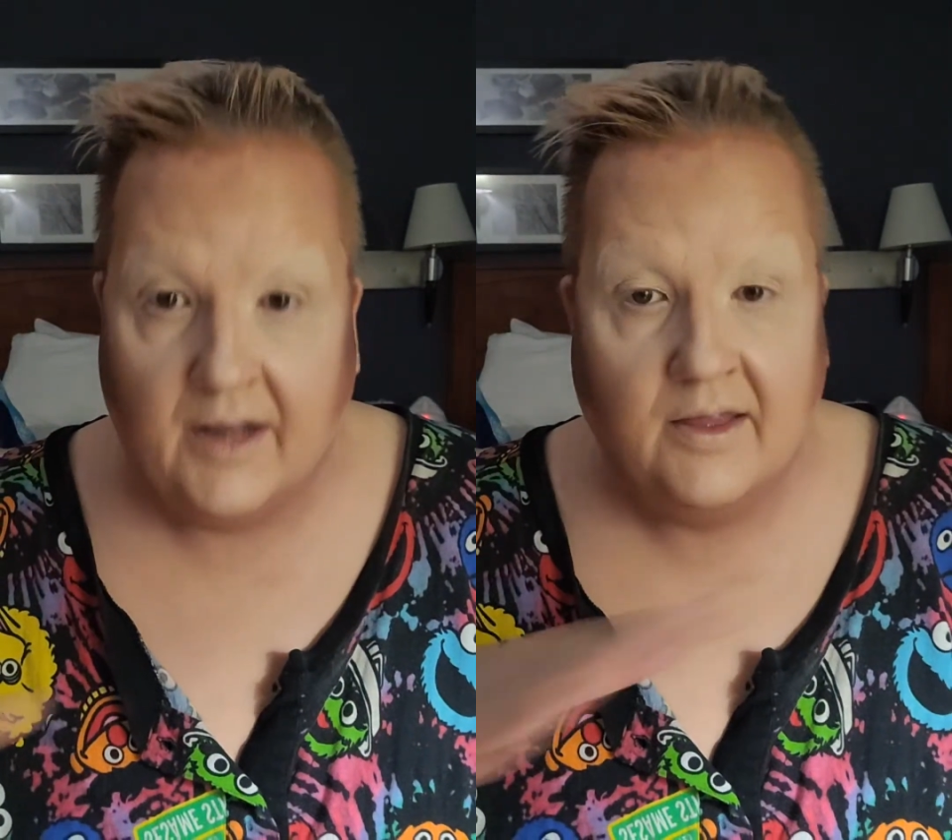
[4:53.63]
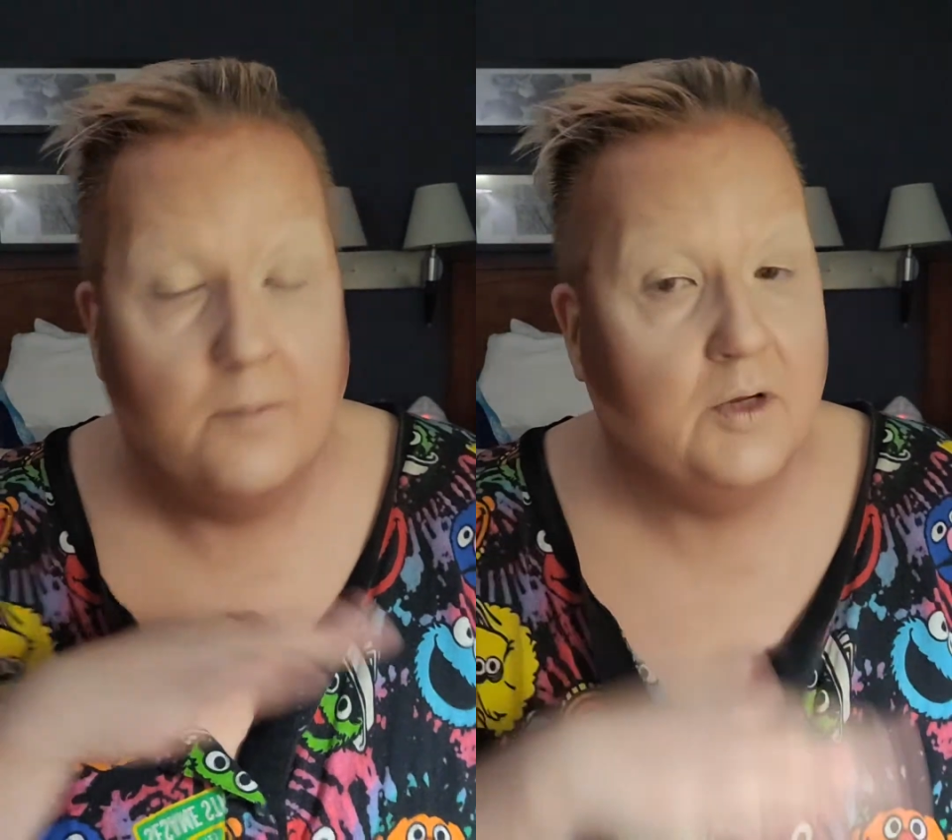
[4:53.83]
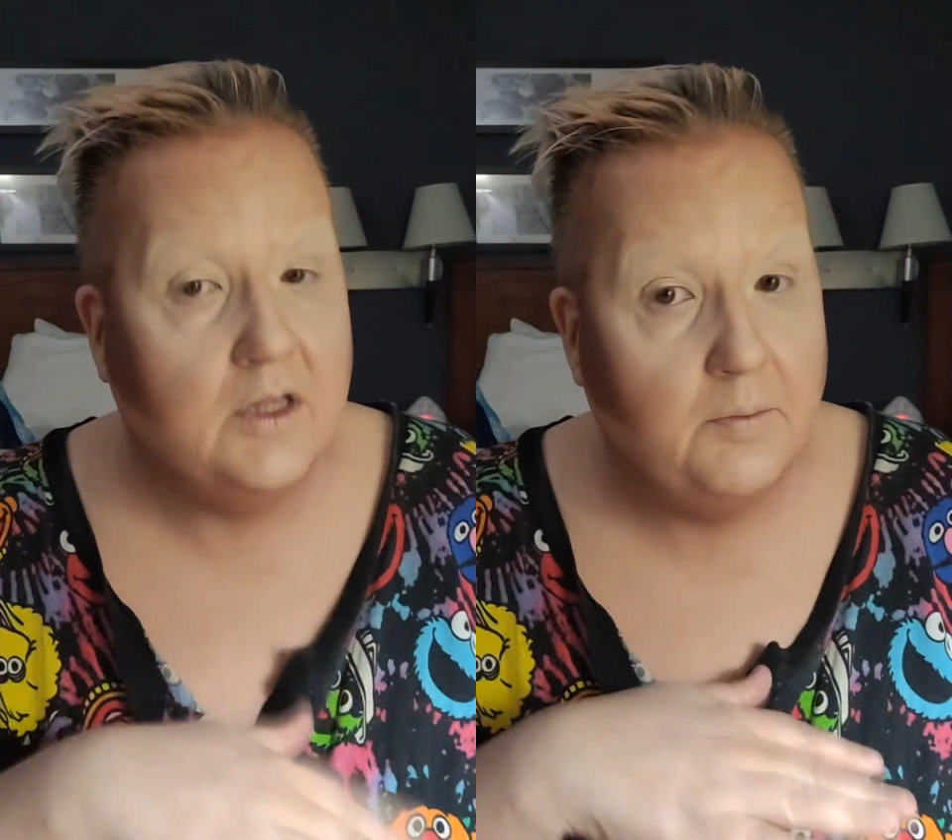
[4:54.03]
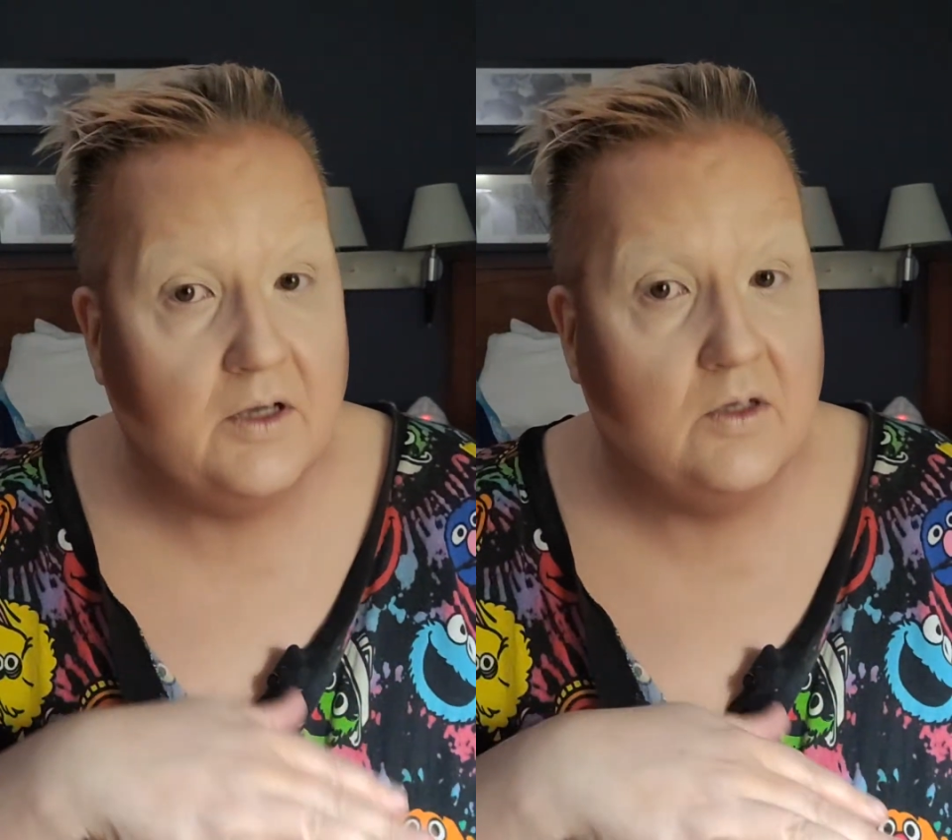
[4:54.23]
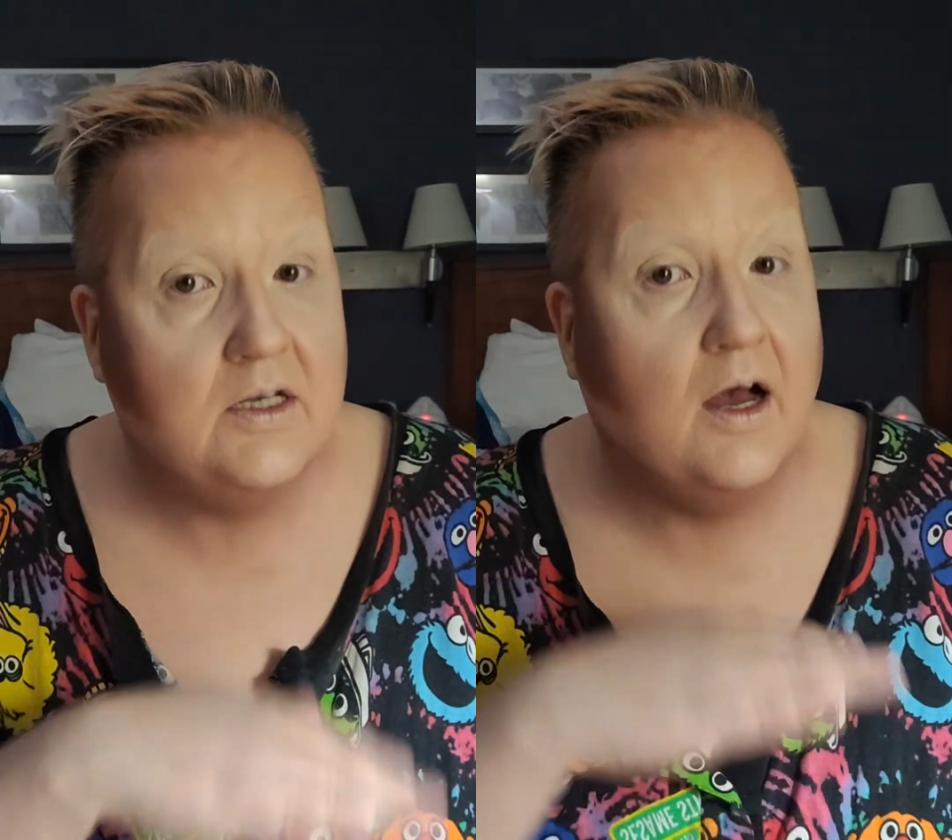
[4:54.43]
They put the
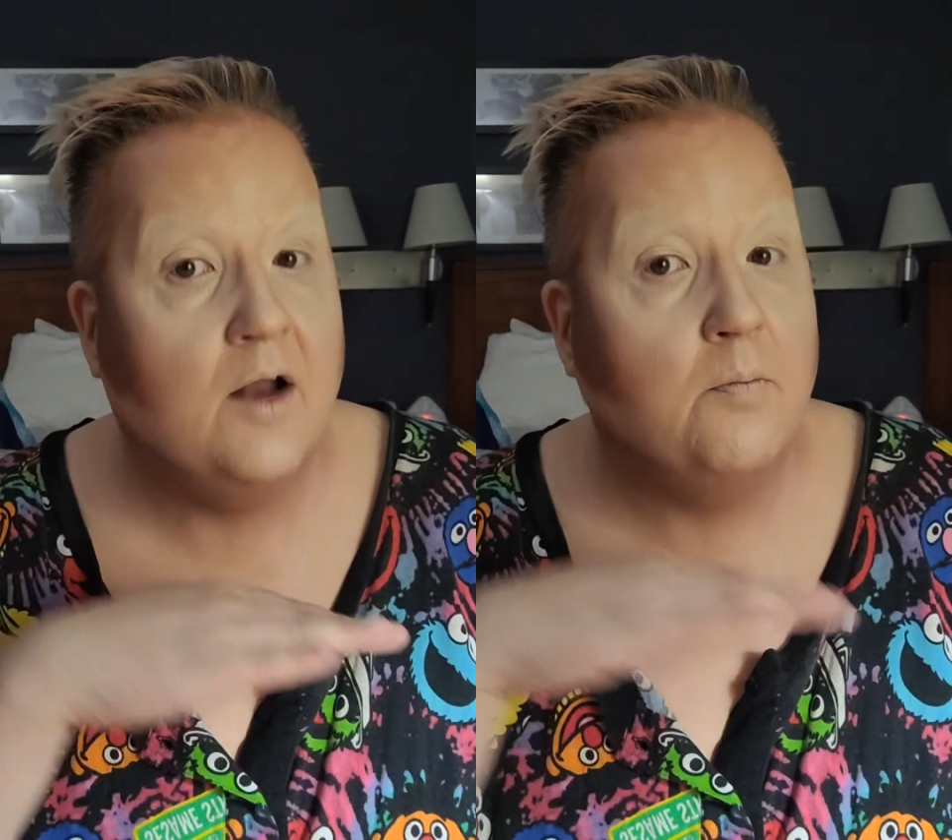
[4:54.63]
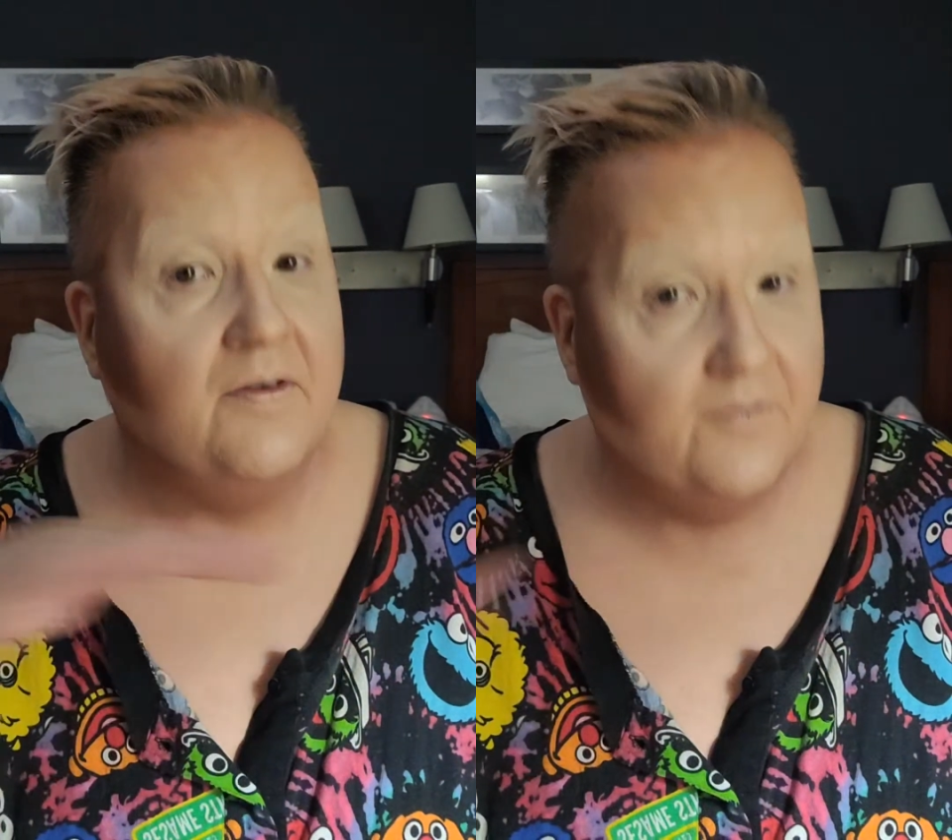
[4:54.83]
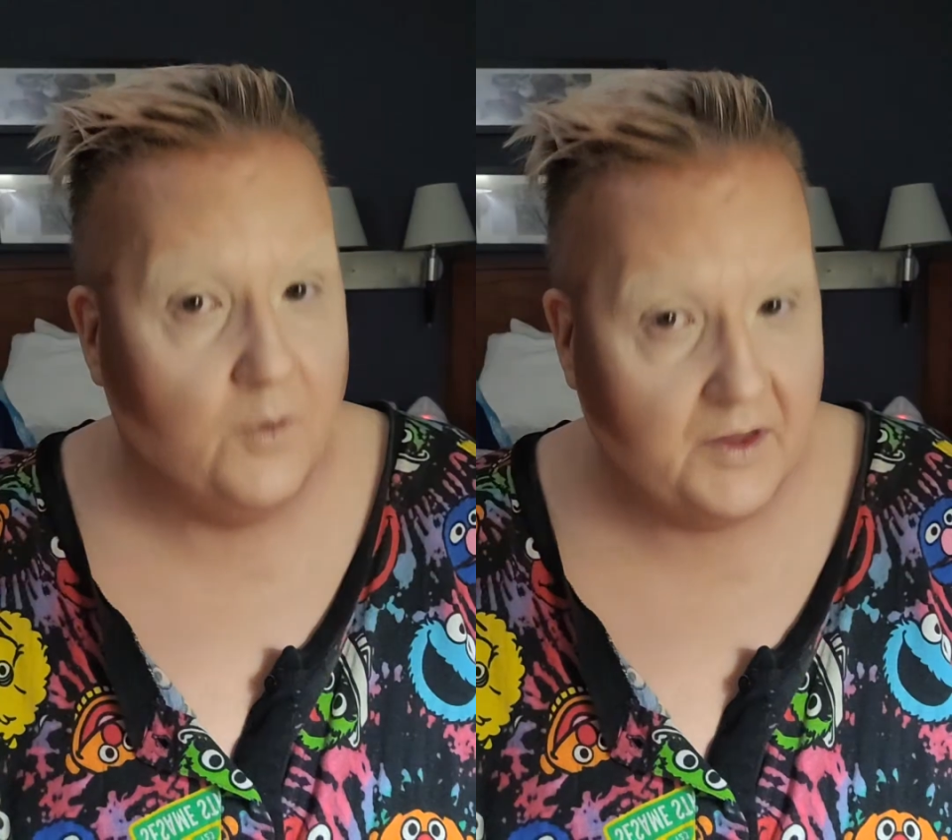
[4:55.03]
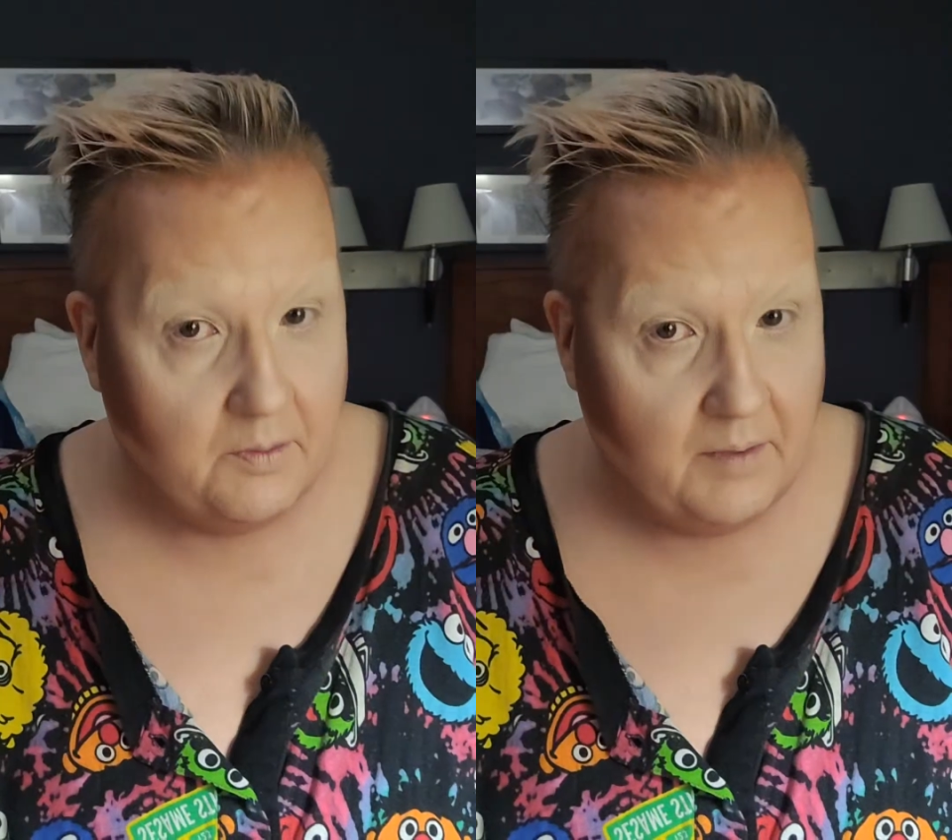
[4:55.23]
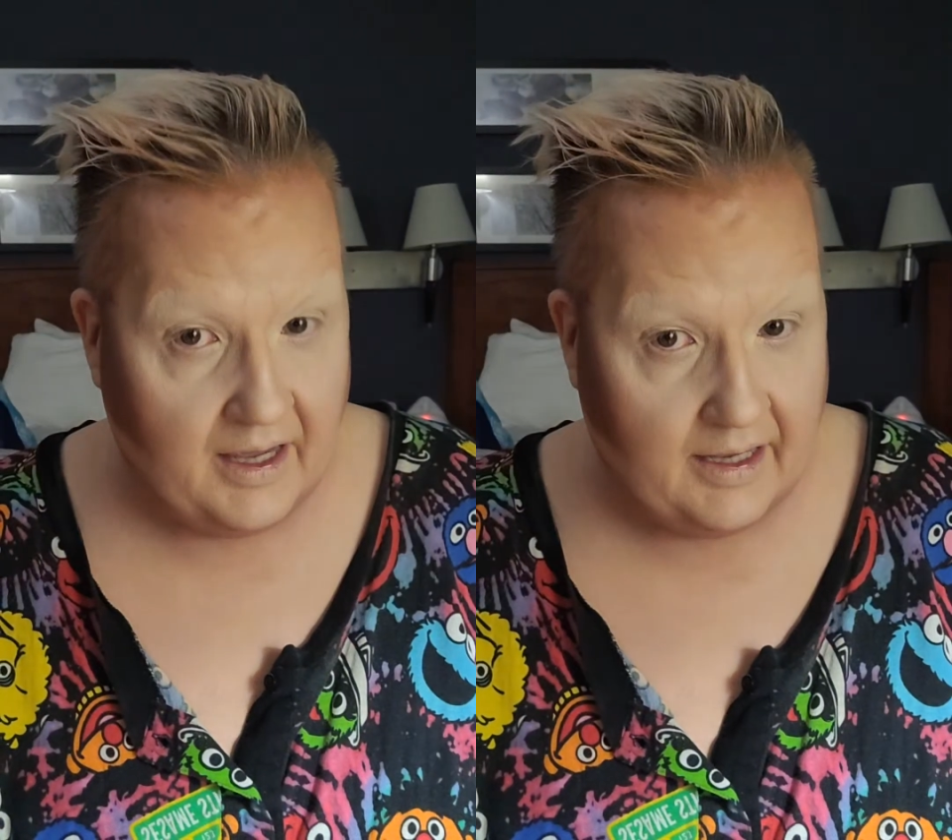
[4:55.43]
pickles on before they
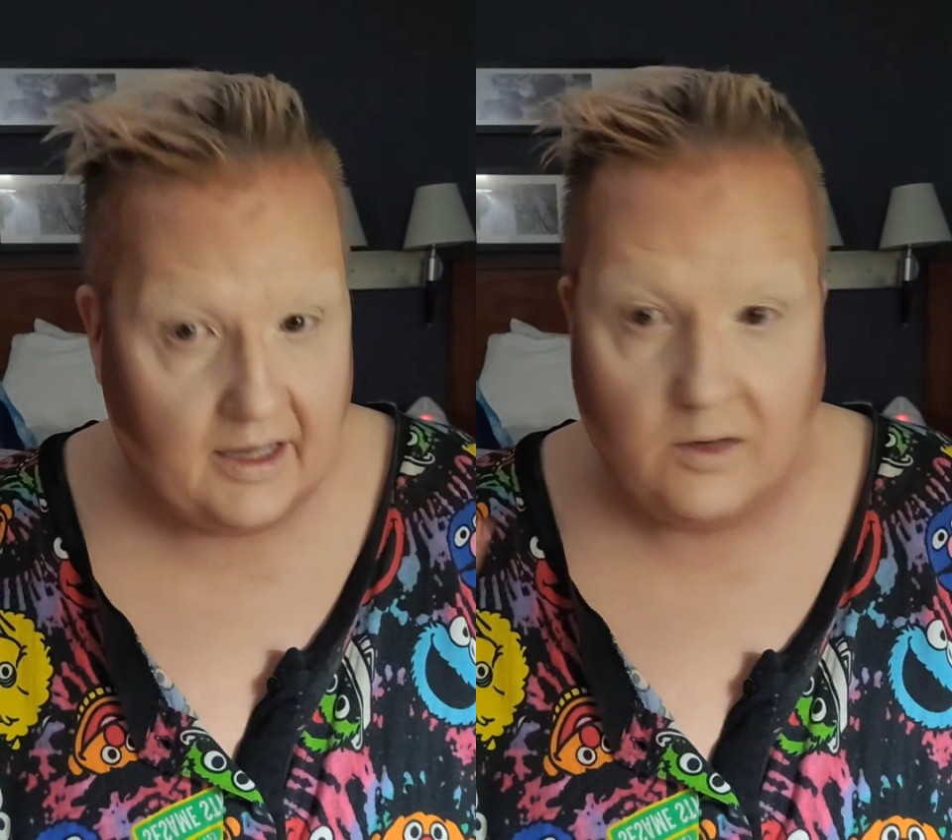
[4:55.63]
bake it,